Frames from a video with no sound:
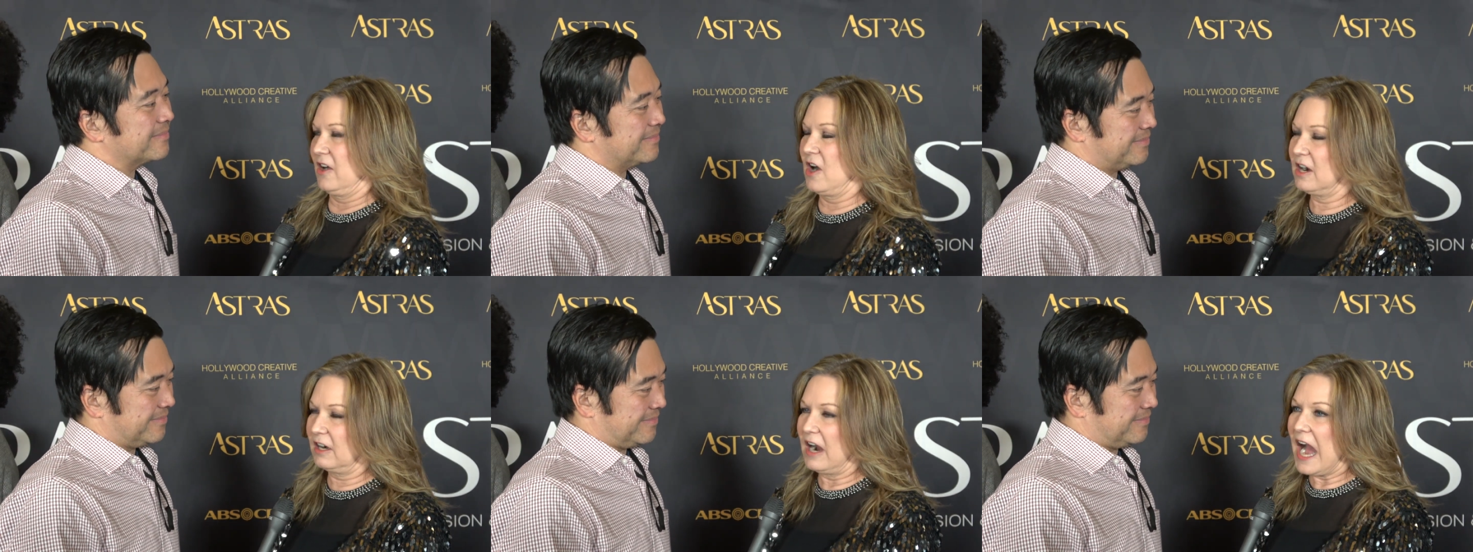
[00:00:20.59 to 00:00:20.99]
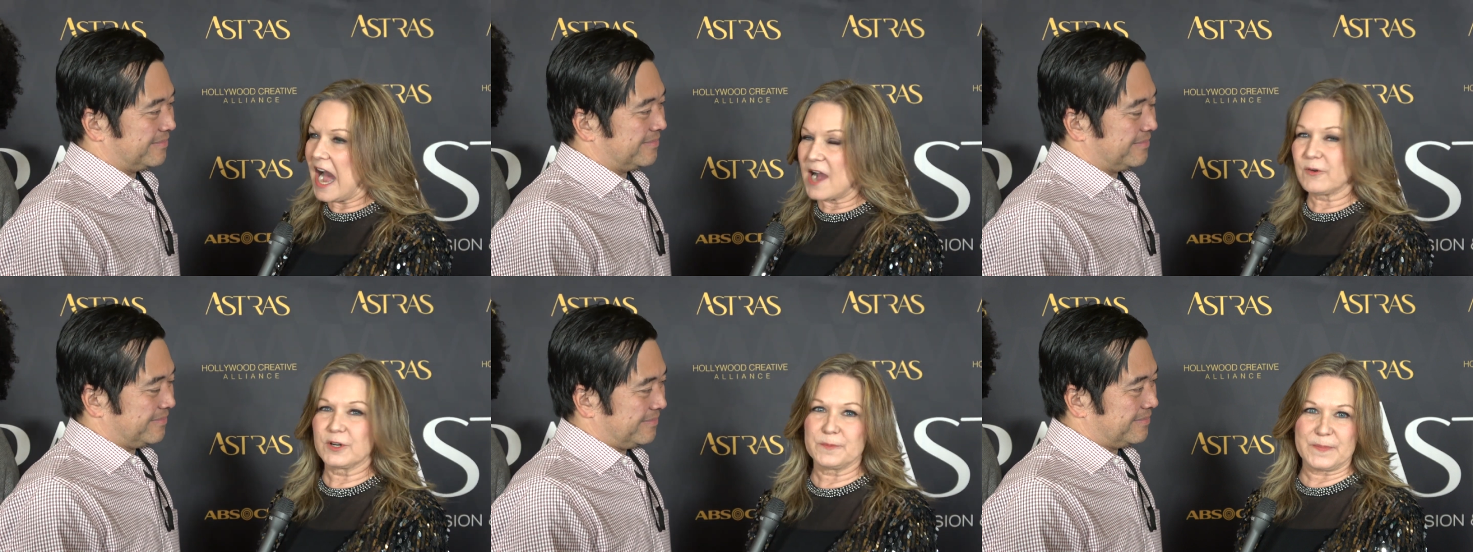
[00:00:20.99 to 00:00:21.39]
Speaker 1: are
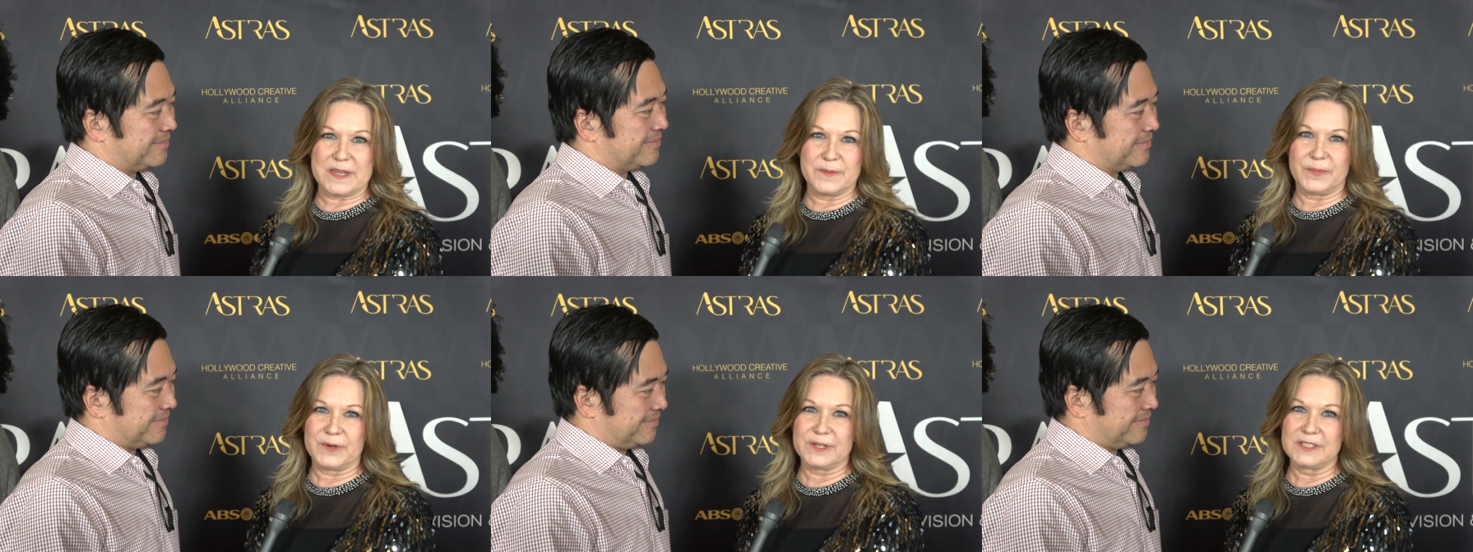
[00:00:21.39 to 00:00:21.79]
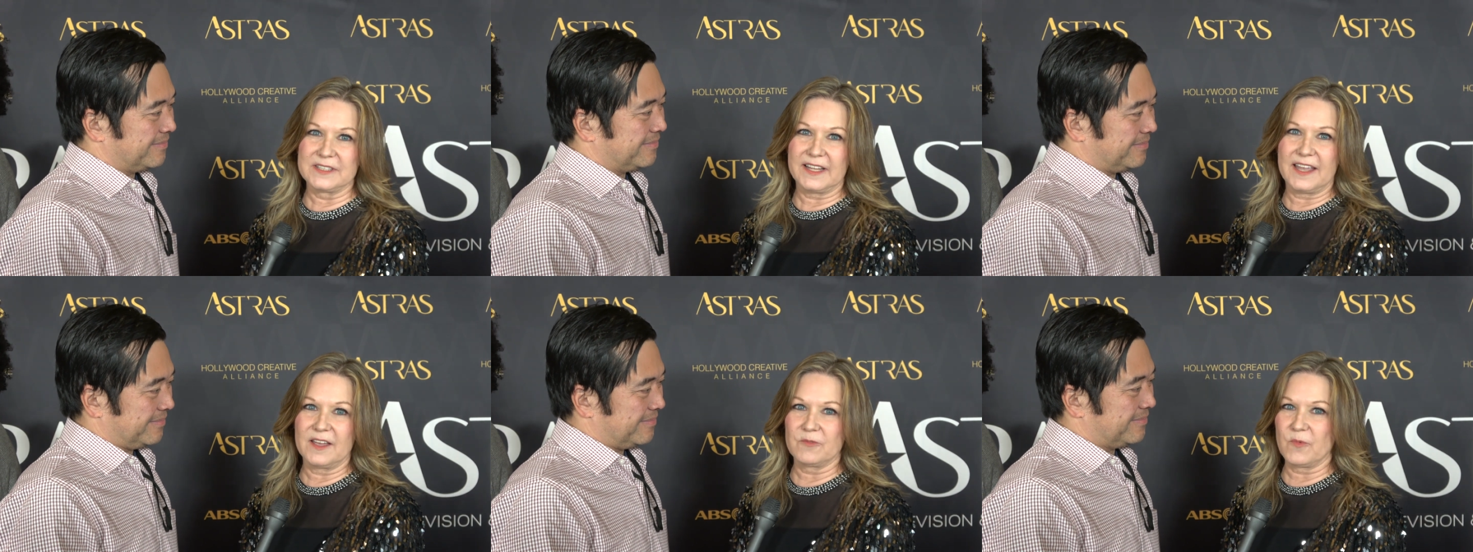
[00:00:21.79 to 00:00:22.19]
our people,
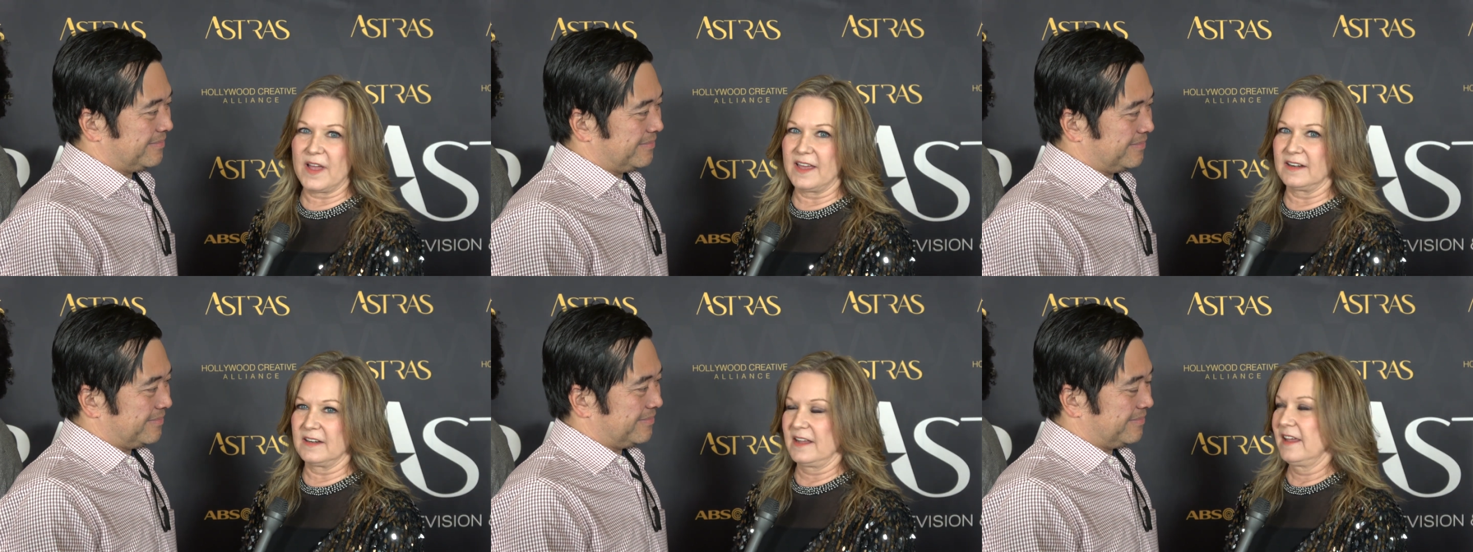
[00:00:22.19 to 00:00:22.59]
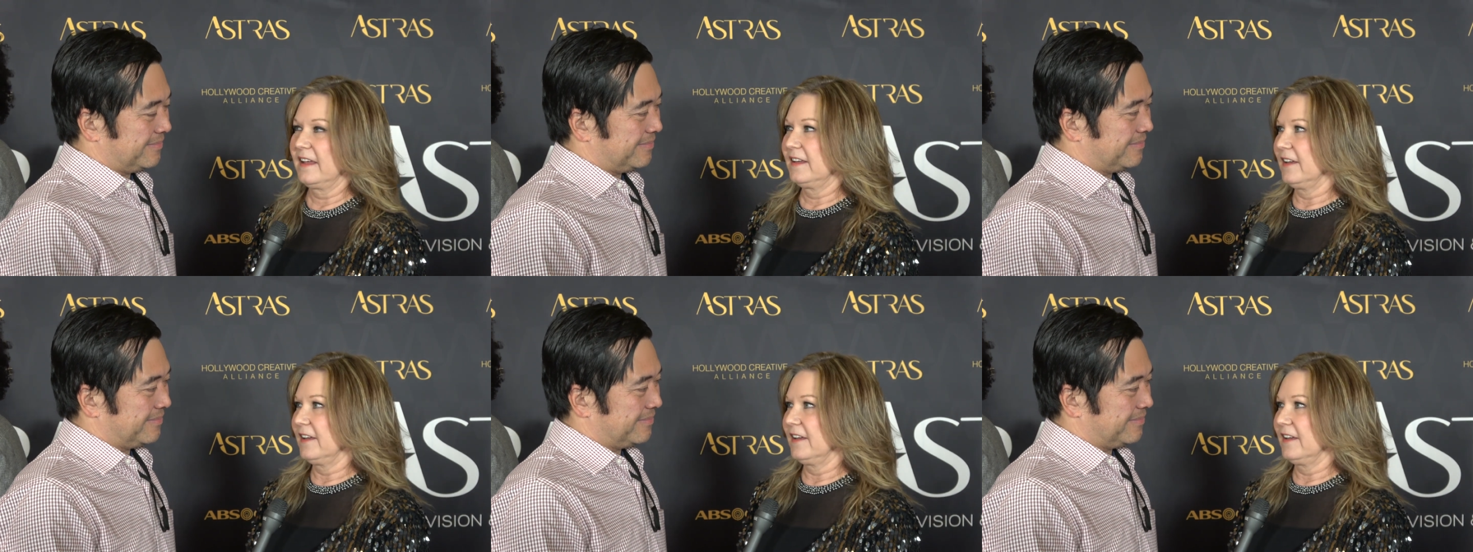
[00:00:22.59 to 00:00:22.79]
and when